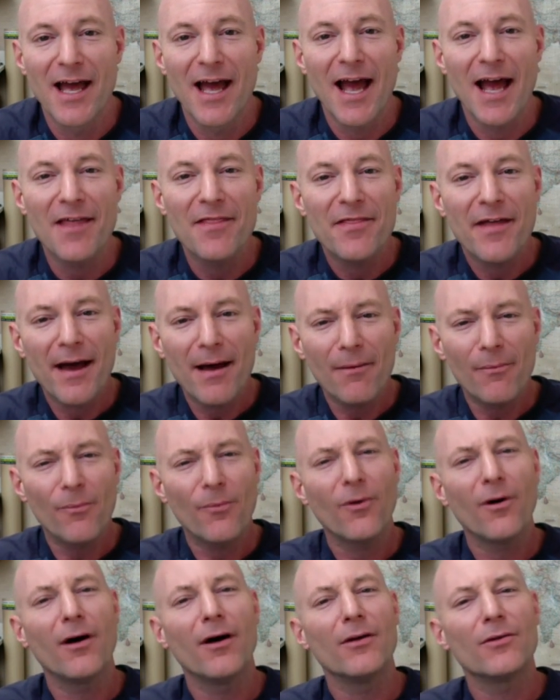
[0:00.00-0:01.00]
and that
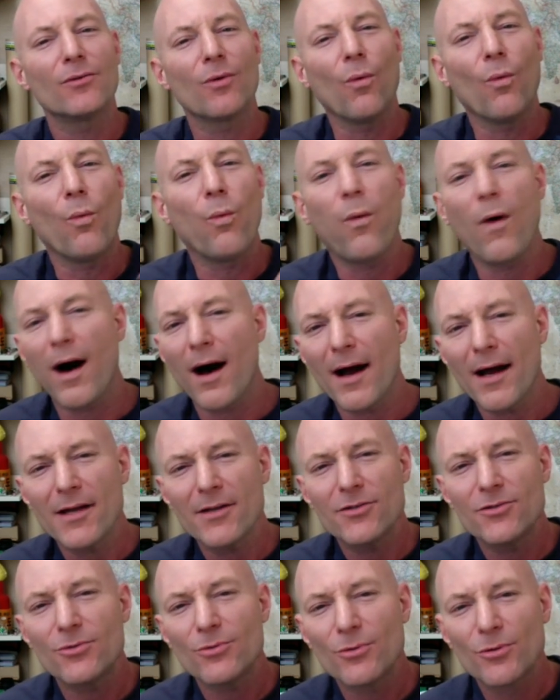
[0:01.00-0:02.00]
was, why
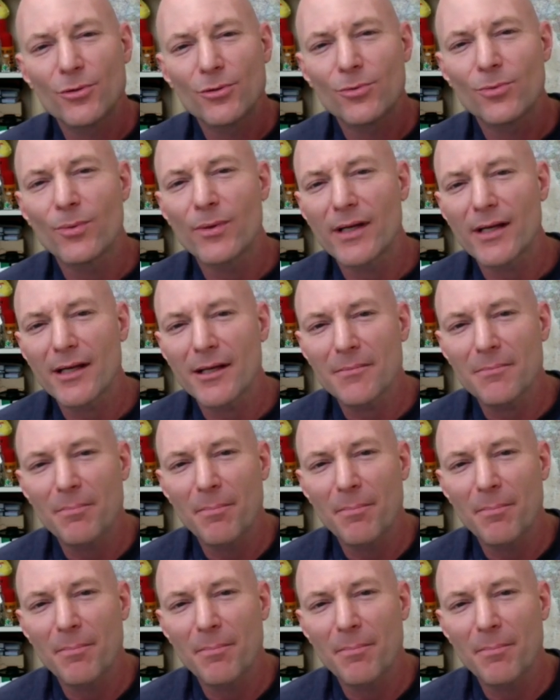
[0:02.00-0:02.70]
do Korean